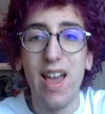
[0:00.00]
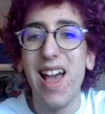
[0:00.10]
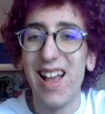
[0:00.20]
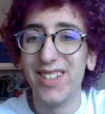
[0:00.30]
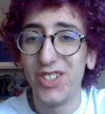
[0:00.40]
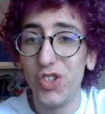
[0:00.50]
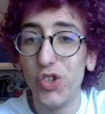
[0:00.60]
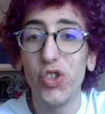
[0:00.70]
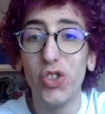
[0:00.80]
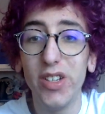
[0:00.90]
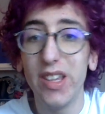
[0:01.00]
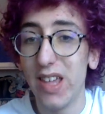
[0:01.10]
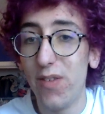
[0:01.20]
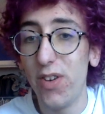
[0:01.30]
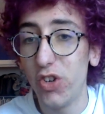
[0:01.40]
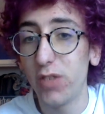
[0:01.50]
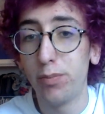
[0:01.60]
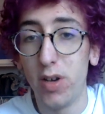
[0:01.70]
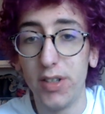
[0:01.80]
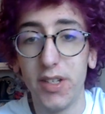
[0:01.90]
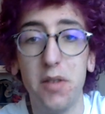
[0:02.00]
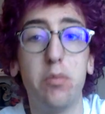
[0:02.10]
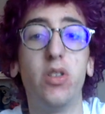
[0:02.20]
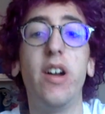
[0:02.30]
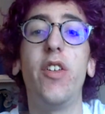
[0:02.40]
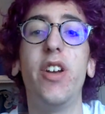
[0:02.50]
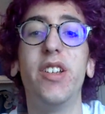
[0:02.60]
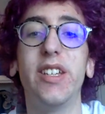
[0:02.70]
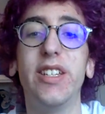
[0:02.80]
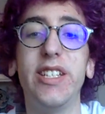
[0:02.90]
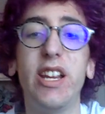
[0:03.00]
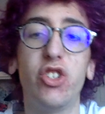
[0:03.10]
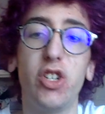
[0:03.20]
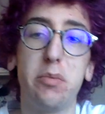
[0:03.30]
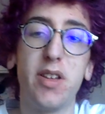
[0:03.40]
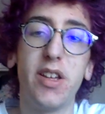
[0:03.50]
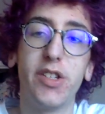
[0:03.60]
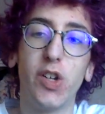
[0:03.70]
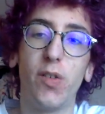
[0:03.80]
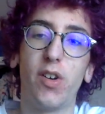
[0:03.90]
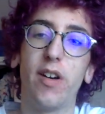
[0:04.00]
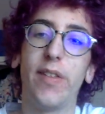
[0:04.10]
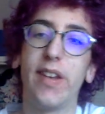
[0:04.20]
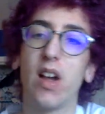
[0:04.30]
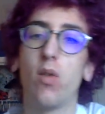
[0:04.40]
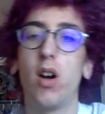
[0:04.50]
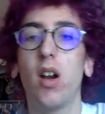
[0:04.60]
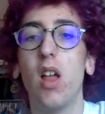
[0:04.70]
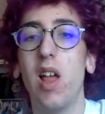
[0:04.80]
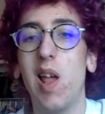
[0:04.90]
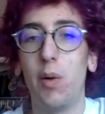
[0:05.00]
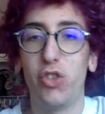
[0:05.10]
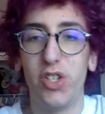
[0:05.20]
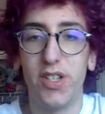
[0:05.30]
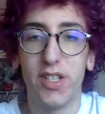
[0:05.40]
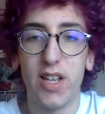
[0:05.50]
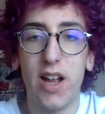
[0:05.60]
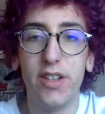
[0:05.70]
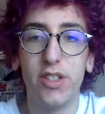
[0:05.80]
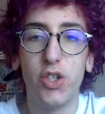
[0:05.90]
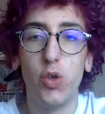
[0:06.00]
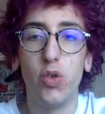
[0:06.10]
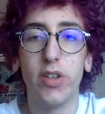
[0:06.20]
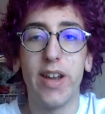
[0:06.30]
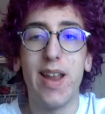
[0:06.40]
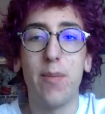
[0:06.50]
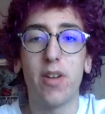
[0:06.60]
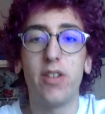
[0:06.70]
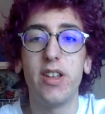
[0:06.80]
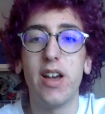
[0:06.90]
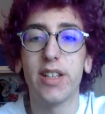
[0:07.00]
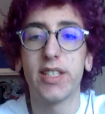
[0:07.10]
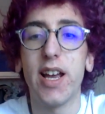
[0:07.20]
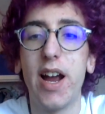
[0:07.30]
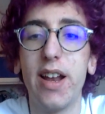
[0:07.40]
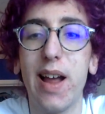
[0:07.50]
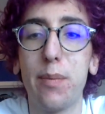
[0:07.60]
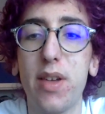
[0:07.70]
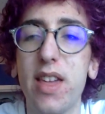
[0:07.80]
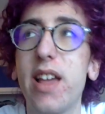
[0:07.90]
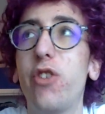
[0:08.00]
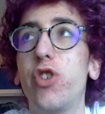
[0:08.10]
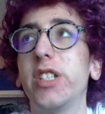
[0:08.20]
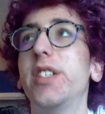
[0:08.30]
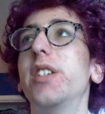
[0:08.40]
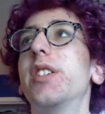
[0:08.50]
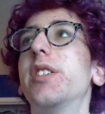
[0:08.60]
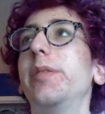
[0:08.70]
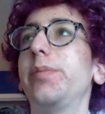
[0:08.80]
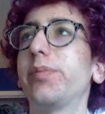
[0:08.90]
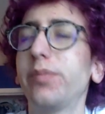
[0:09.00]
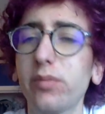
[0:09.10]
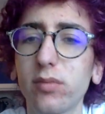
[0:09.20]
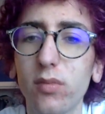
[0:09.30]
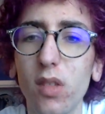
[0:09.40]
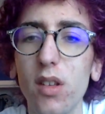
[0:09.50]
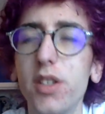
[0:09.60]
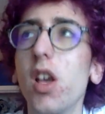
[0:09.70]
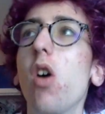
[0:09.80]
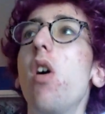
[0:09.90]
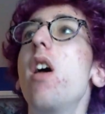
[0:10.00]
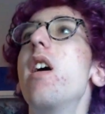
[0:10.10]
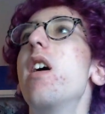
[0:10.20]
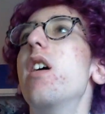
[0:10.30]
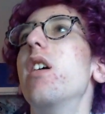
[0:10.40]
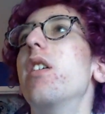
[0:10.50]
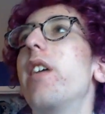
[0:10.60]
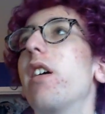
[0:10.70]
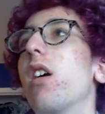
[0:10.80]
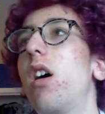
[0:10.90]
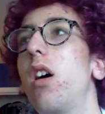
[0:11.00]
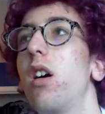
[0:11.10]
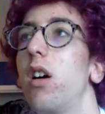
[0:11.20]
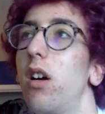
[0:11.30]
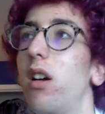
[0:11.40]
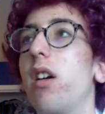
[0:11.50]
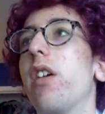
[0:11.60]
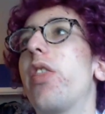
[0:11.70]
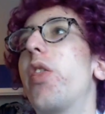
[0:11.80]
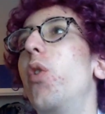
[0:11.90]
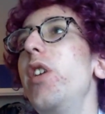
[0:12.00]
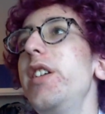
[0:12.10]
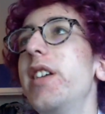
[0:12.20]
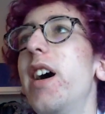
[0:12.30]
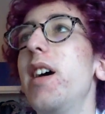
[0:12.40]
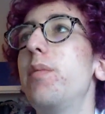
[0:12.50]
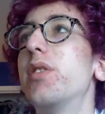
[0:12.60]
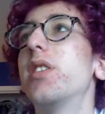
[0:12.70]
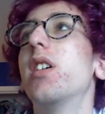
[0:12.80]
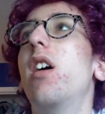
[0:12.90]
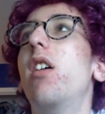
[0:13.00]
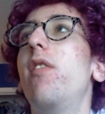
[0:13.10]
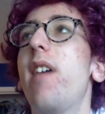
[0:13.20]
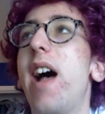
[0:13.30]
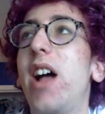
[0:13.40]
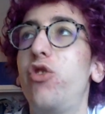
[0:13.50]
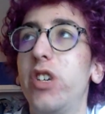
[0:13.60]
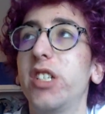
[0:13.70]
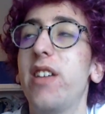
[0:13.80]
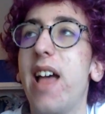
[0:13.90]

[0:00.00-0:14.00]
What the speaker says: As usually, if it just plugs in and play, there is a DHCP server on the network, which is designed to dynamically assign IP addresses. So, there are three types of addressing.